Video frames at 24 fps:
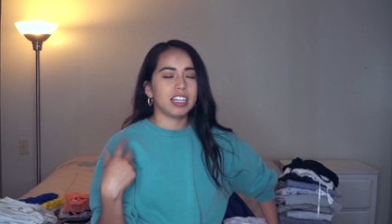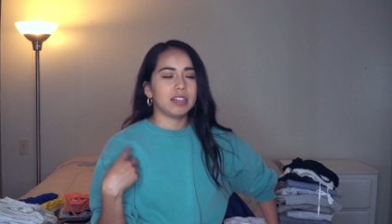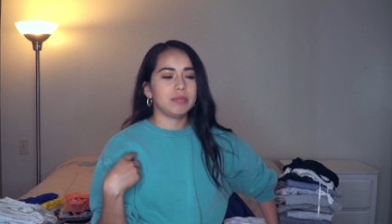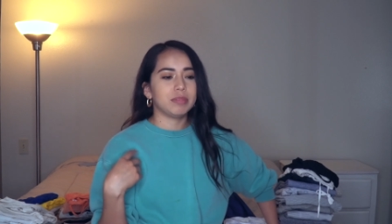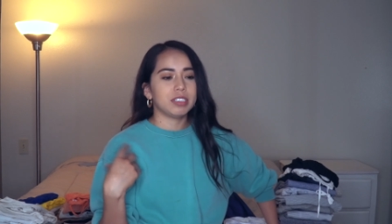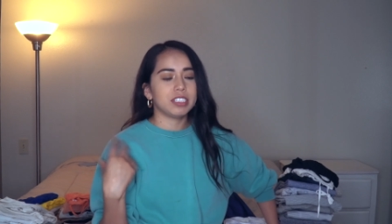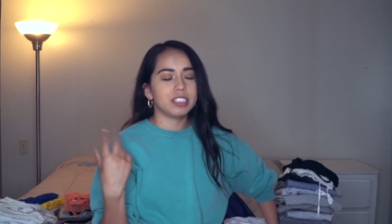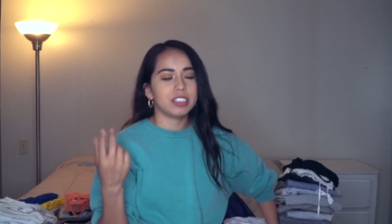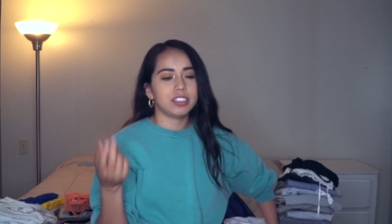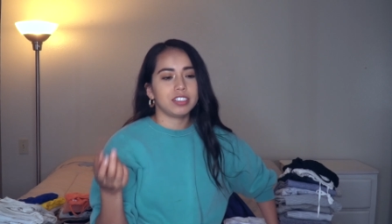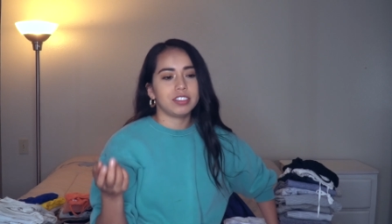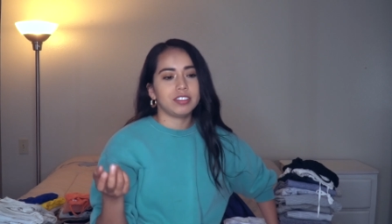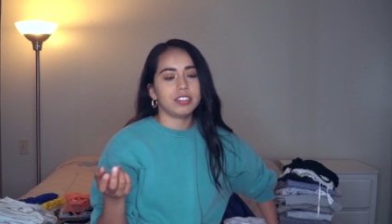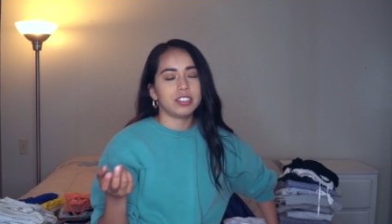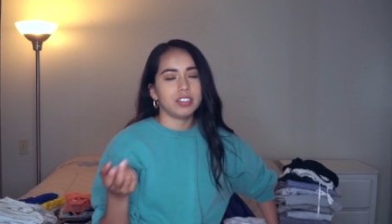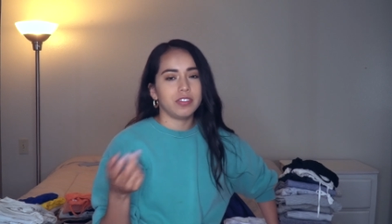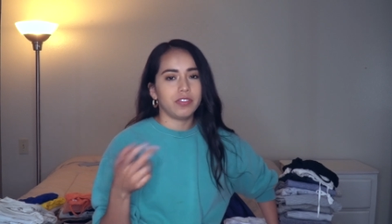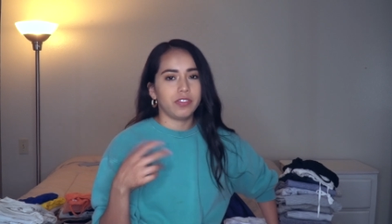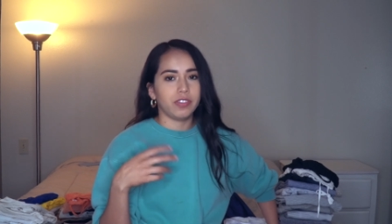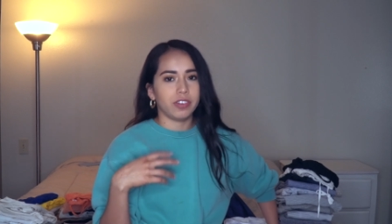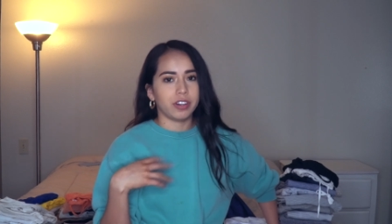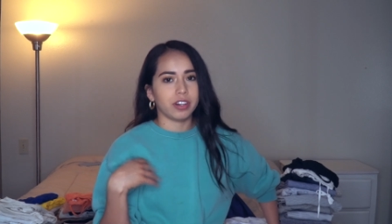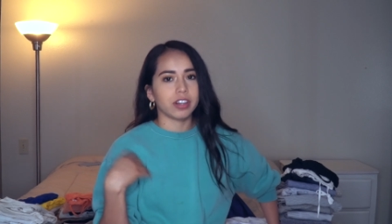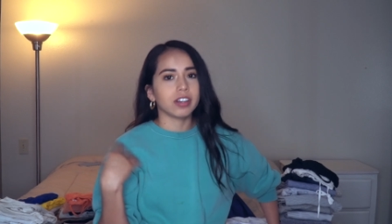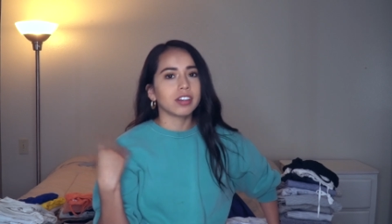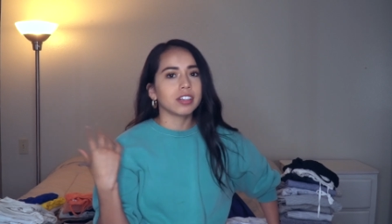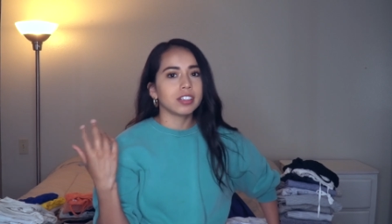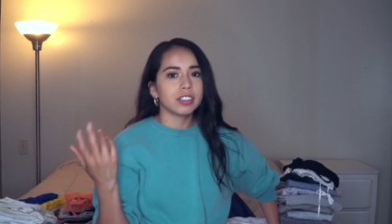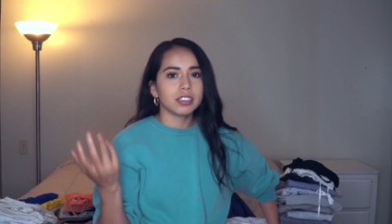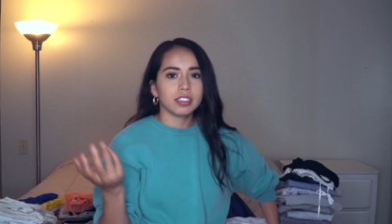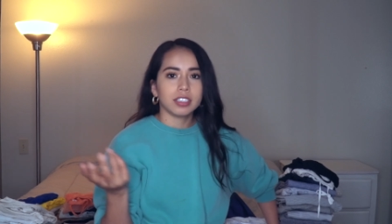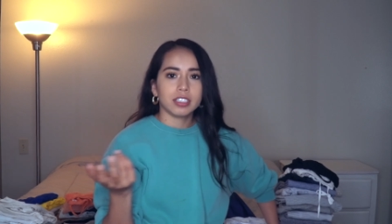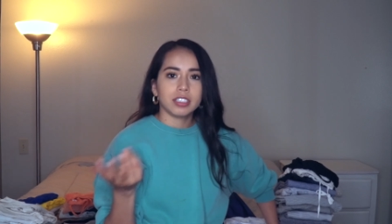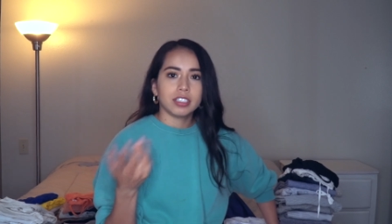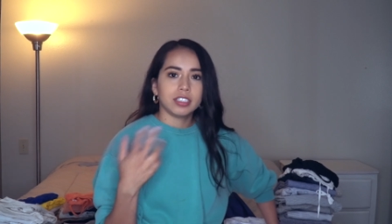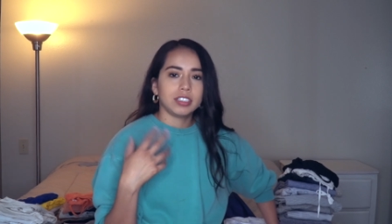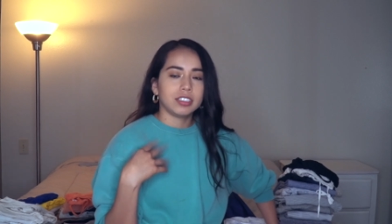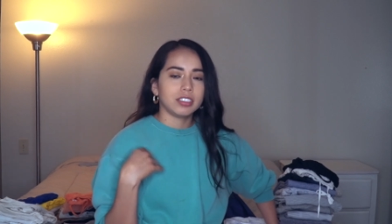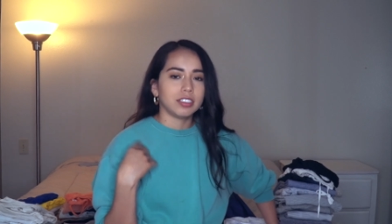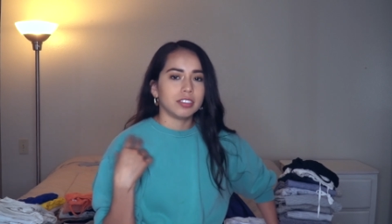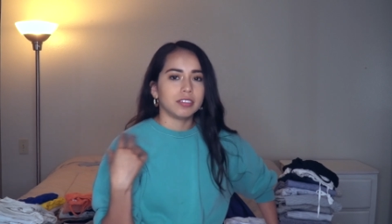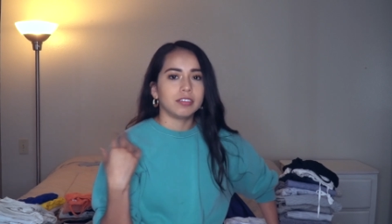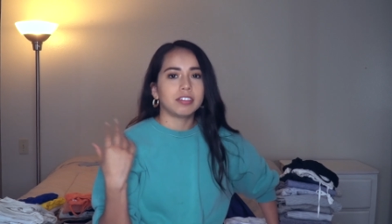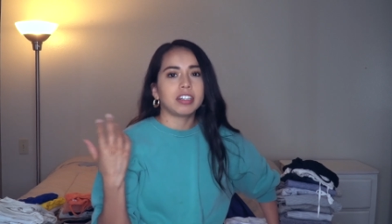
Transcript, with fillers: I'm just gonna use it for, you know,